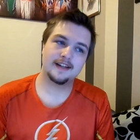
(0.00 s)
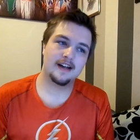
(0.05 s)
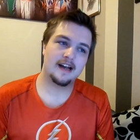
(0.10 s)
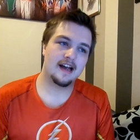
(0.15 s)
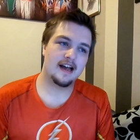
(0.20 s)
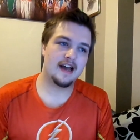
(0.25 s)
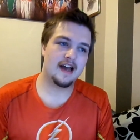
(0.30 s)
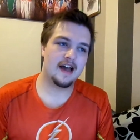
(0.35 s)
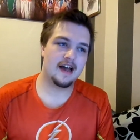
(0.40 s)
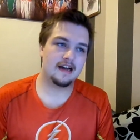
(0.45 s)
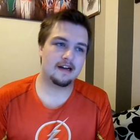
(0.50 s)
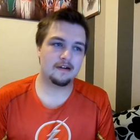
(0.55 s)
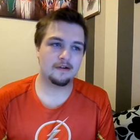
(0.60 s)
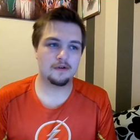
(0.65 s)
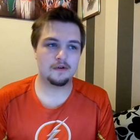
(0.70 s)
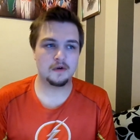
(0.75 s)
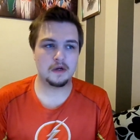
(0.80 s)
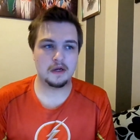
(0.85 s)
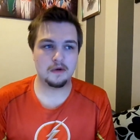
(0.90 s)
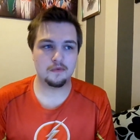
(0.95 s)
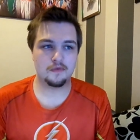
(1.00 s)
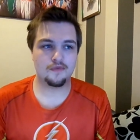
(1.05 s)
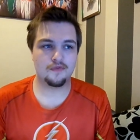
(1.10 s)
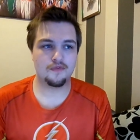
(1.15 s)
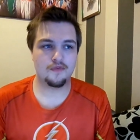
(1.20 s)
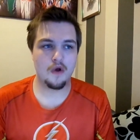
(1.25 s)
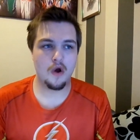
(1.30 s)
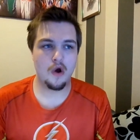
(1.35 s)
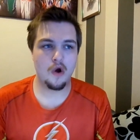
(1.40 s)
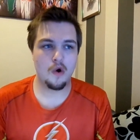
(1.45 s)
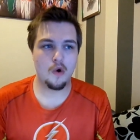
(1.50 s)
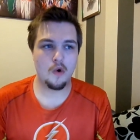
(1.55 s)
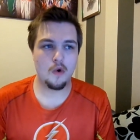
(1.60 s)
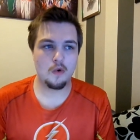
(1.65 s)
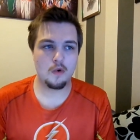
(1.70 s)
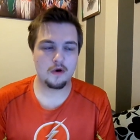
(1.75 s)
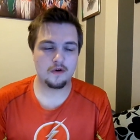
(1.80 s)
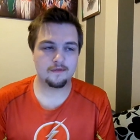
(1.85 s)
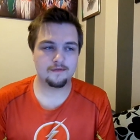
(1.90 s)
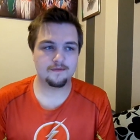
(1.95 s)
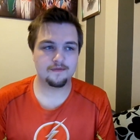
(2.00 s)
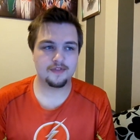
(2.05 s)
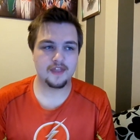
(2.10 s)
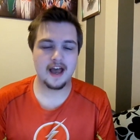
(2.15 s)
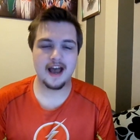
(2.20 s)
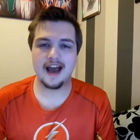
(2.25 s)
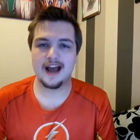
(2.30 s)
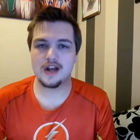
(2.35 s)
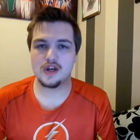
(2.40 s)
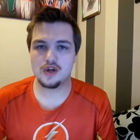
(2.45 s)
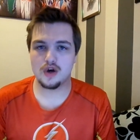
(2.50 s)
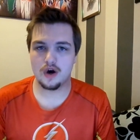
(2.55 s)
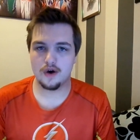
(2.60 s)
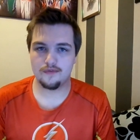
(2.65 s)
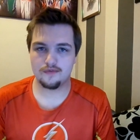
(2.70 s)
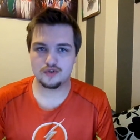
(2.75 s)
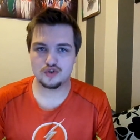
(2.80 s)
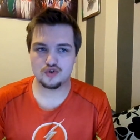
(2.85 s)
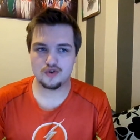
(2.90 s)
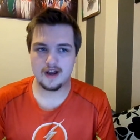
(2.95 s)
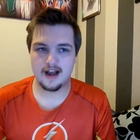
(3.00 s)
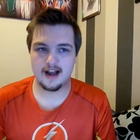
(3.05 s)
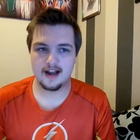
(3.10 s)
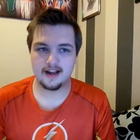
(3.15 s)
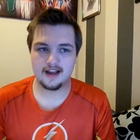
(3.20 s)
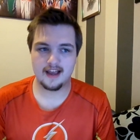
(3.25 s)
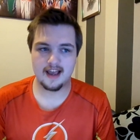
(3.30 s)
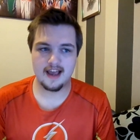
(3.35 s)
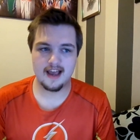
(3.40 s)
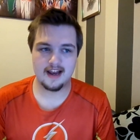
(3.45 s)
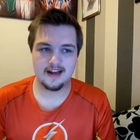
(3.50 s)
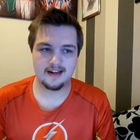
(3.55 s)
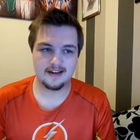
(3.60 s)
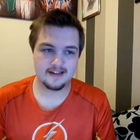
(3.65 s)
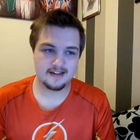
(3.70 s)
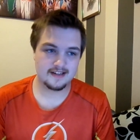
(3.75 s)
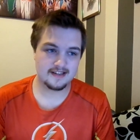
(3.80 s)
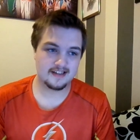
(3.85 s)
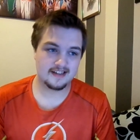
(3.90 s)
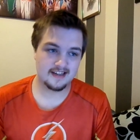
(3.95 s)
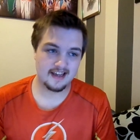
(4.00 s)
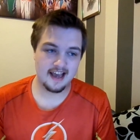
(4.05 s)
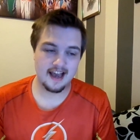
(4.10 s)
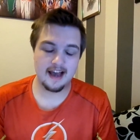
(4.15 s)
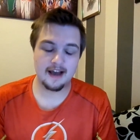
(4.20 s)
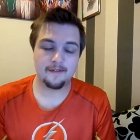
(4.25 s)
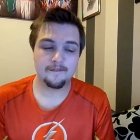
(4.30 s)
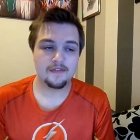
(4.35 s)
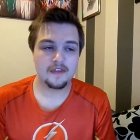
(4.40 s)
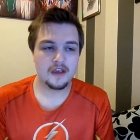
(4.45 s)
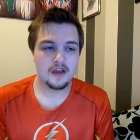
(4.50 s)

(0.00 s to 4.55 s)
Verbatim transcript: uh, he would throw the hand off track, and yeah.